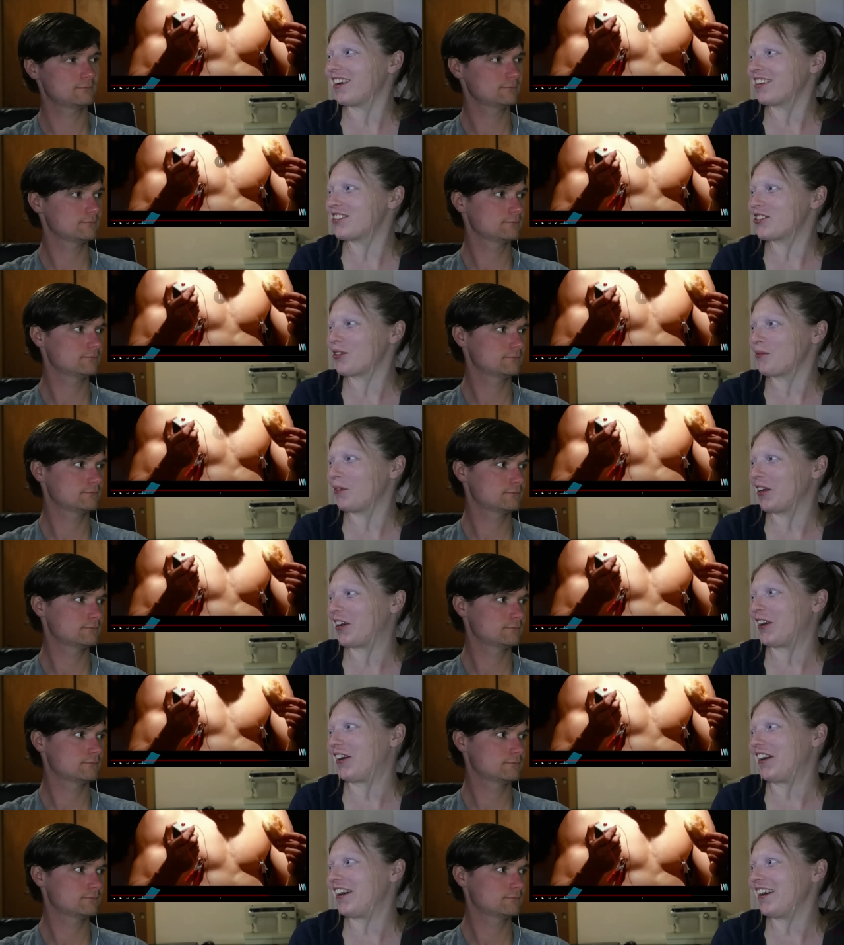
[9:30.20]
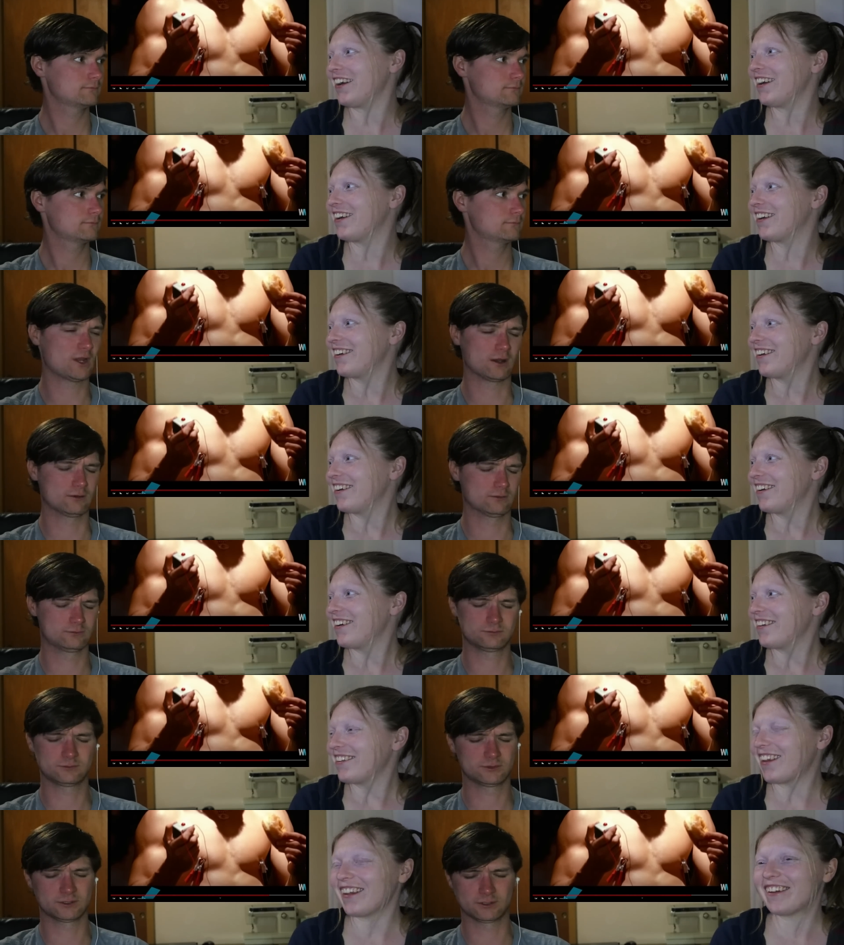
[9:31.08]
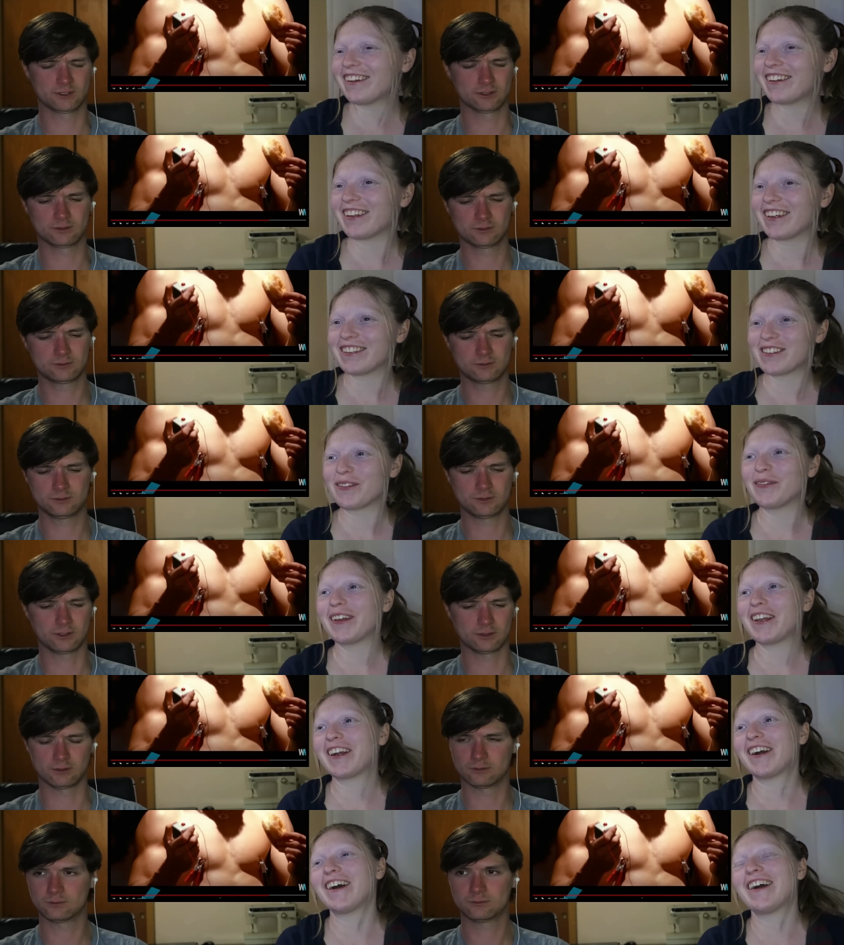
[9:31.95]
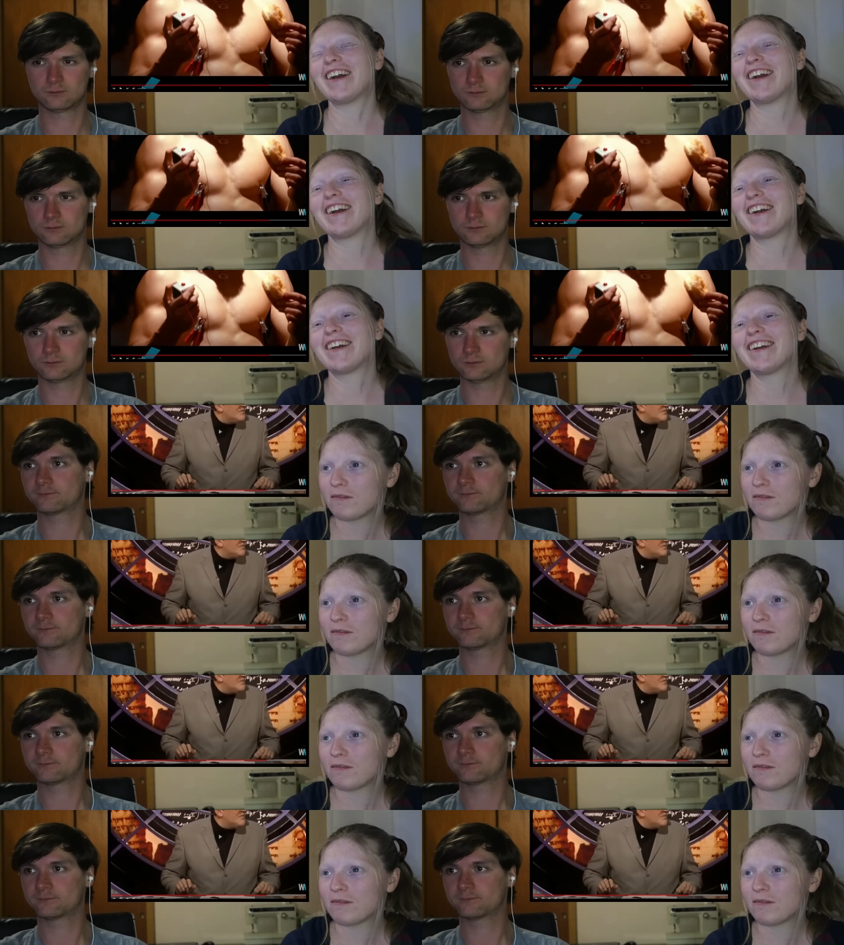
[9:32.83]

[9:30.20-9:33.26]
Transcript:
Speaker 1: young Jimmy Carr? No. That looked like Jimmy Carr.